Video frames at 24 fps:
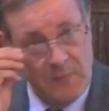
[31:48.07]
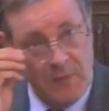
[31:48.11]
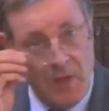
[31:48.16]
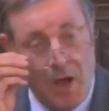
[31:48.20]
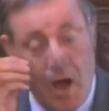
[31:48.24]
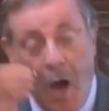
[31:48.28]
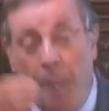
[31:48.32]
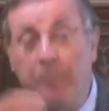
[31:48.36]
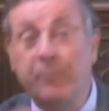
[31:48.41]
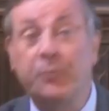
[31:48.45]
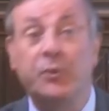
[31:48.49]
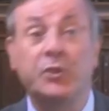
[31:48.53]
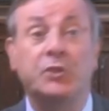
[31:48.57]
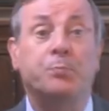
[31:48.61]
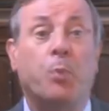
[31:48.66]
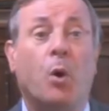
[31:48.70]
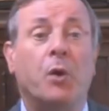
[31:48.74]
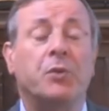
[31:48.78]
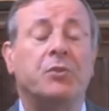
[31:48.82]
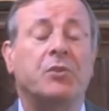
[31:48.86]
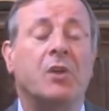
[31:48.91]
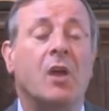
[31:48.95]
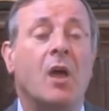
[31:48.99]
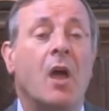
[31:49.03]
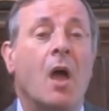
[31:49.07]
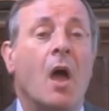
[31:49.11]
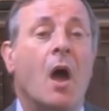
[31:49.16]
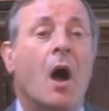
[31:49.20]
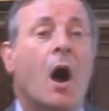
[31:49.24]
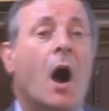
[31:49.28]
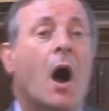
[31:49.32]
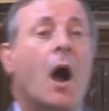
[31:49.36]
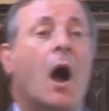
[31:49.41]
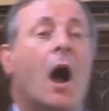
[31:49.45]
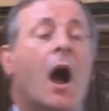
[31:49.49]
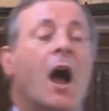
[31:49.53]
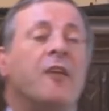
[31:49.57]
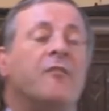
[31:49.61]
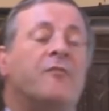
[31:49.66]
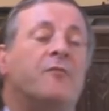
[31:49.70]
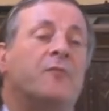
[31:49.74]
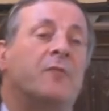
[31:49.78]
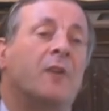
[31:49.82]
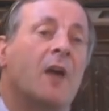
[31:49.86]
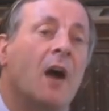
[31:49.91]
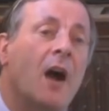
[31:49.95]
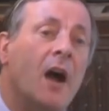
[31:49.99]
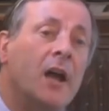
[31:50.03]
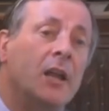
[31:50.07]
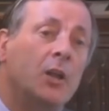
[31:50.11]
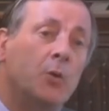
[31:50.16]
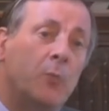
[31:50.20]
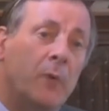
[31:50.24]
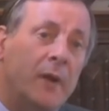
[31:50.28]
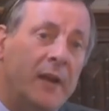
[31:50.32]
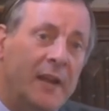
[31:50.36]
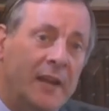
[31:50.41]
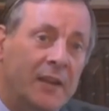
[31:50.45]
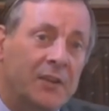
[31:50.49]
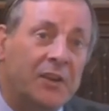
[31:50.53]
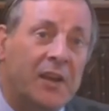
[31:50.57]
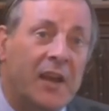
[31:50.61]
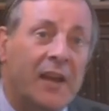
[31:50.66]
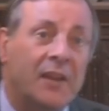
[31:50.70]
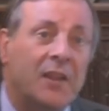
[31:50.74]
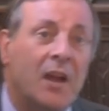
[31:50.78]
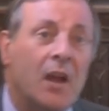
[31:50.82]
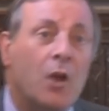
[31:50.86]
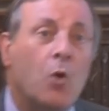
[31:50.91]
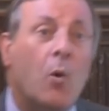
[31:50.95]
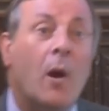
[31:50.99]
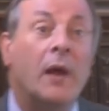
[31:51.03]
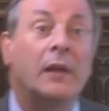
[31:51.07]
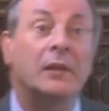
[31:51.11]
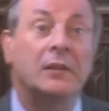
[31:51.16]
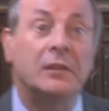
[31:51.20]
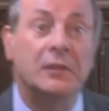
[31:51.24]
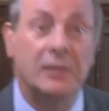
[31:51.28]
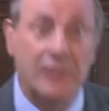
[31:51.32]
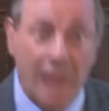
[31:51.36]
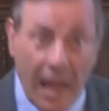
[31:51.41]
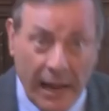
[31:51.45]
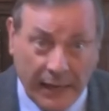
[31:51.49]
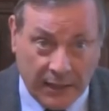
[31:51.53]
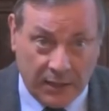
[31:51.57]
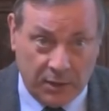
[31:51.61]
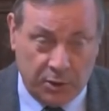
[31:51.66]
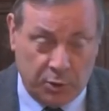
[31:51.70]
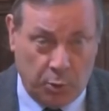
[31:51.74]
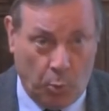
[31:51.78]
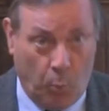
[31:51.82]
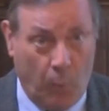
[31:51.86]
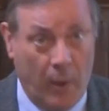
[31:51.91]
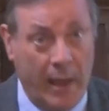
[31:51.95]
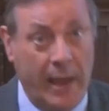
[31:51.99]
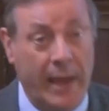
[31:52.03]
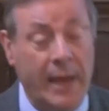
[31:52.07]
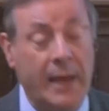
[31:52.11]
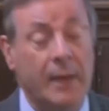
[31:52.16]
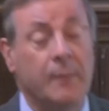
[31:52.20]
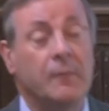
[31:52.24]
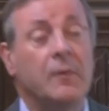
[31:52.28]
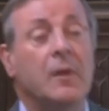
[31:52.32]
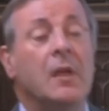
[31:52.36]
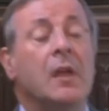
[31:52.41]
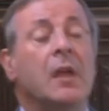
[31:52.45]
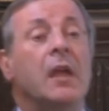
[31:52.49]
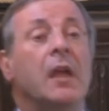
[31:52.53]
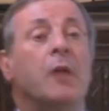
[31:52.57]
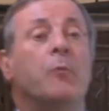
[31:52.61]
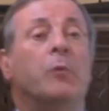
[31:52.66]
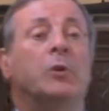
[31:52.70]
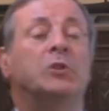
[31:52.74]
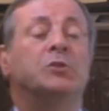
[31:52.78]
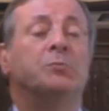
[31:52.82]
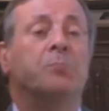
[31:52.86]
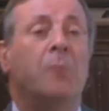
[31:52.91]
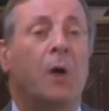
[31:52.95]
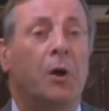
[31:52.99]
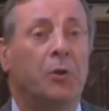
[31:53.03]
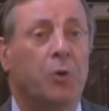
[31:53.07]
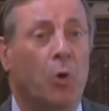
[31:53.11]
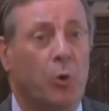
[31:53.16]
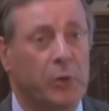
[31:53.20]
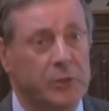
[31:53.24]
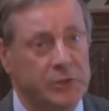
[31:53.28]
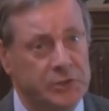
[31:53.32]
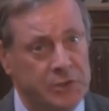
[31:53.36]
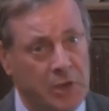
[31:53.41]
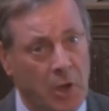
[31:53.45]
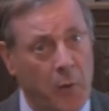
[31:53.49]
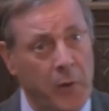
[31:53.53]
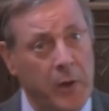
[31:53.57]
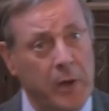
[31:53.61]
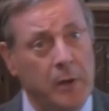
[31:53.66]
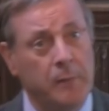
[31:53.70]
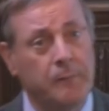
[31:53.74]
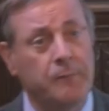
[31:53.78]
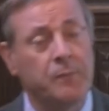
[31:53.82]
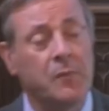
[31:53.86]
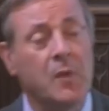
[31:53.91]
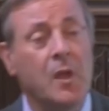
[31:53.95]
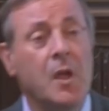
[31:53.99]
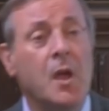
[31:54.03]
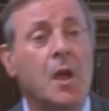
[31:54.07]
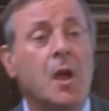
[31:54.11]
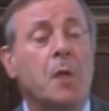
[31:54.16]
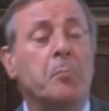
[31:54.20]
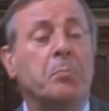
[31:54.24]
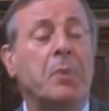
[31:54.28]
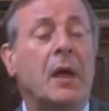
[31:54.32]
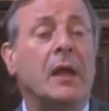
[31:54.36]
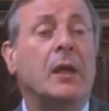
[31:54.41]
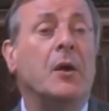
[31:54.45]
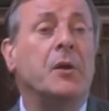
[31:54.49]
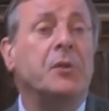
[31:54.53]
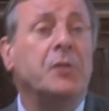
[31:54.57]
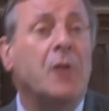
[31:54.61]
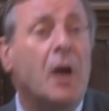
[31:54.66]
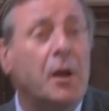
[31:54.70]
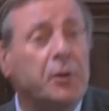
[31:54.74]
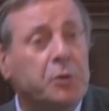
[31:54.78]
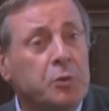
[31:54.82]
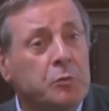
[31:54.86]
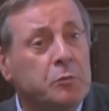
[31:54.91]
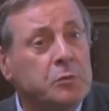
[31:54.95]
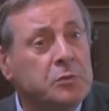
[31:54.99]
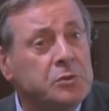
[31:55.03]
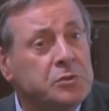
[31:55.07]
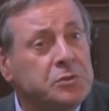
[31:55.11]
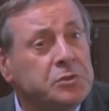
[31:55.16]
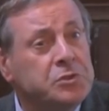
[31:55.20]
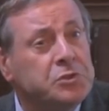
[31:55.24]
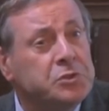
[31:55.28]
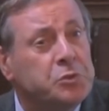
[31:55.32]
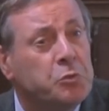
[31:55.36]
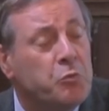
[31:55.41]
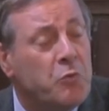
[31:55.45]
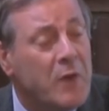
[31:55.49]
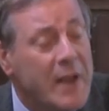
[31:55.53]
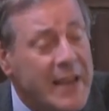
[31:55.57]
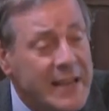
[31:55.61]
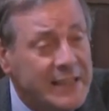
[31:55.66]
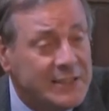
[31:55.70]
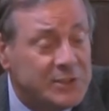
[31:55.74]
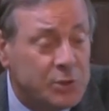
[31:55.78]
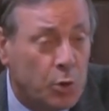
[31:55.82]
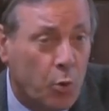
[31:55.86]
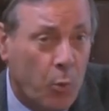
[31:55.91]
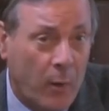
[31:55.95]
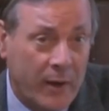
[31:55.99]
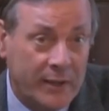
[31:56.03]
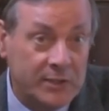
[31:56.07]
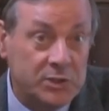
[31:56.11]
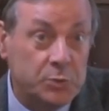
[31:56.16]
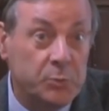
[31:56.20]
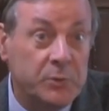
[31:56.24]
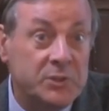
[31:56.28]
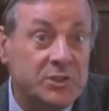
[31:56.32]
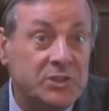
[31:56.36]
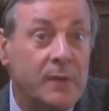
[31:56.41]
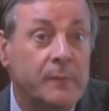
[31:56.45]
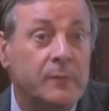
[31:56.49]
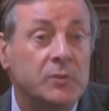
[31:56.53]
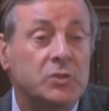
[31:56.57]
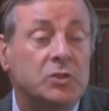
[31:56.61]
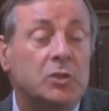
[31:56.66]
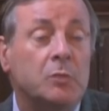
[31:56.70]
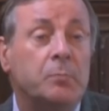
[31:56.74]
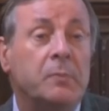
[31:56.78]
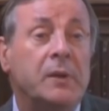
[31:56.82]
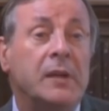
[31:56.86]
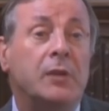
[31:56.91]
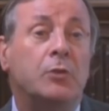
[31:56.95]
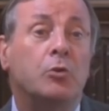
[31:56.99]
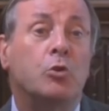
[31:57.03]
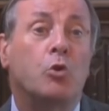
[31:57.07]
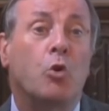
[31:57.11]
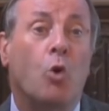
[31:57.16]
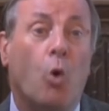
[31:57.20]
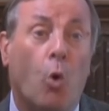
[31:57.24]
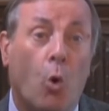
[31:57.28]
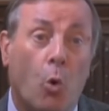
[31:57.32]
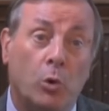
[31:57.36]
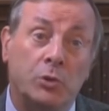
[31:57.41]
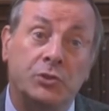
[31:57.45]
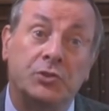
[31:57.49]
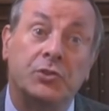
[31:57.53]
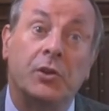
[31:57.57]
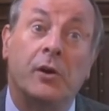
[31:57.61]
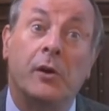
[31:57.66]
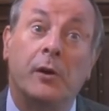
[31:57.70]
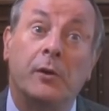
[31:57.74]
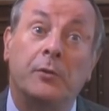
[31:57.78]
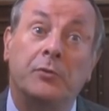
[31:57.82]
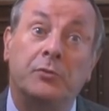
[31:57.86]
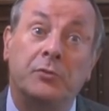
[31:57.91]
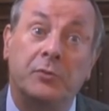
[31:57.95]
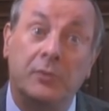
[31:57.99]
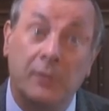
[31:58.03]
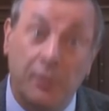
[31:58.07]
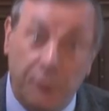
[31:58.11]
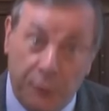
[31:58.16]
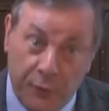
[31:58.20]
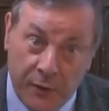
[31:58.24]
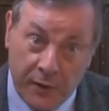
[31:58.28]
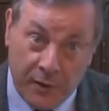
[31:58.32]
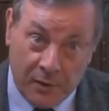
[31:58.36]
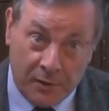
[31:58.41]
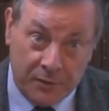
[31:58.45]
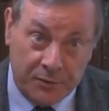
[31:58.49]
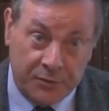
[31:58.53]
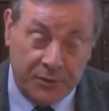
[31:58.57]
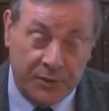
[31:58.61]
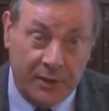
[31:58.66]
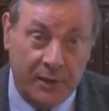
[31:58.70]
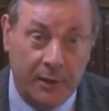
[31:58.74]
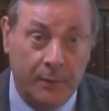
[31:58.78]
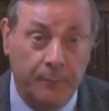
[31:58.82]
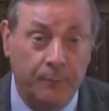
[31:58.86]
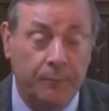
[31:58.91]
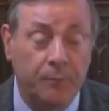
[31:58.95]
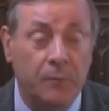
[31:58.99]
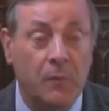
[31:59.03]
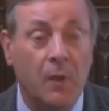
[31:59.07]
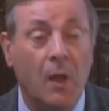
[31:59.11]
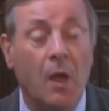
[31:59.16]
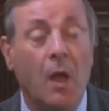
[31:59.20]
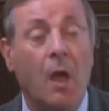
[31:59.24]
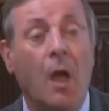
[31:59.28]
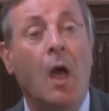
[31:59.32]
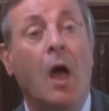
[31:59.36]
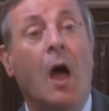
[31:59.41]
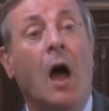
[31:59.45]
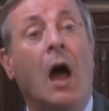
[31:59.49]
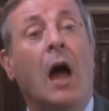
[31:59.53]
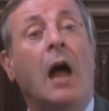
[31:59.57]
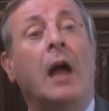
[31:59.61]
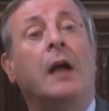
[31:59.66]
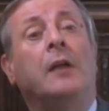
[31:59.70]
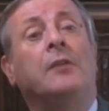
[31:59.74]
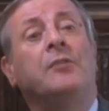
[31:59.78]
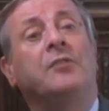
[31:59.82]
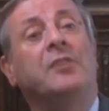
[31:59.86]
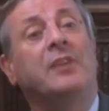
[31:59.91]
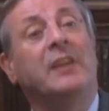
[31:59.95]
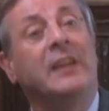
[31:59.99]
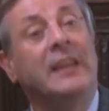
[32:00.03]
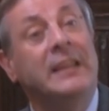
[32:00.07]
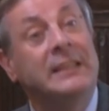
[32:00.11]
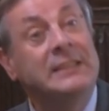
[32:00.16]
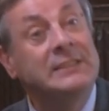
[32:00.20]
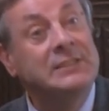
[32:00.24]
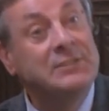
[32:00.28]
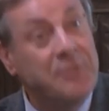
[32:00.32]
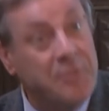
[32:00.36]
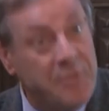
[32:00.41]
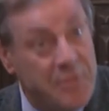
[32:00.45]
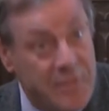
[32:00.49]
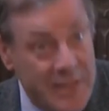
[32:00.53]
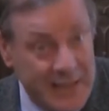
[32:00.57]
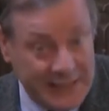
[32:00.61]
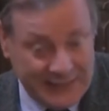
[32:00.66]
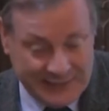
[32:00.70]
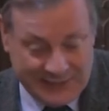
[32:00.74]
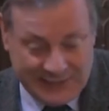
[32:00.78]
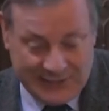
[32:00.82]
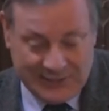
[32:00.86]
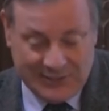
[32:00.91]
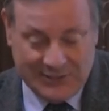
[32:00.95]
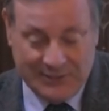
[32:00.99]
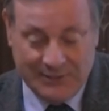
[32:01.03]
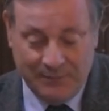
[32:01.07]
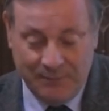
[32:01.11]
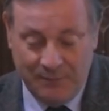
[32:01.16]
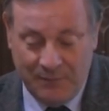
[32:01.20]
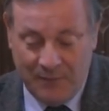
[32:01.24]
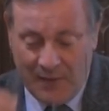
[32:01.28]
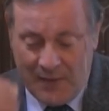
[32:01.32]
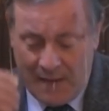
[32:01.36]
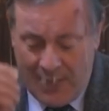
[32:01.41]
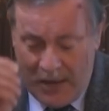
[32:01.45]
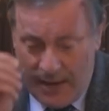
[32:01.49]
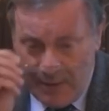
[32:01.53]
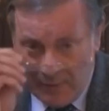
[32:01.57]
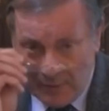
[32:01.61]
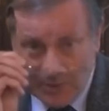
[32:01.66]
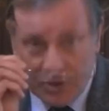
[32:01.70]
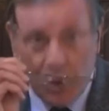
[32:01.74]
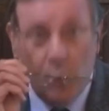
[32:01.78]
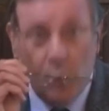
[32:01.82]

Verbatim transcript: Now, up to this point, I, have kind of way indicated I quite like the way in which Murdoch is going, but I'm going now to just to raise a question which seems to me to cause her difficulty, and it's this. Here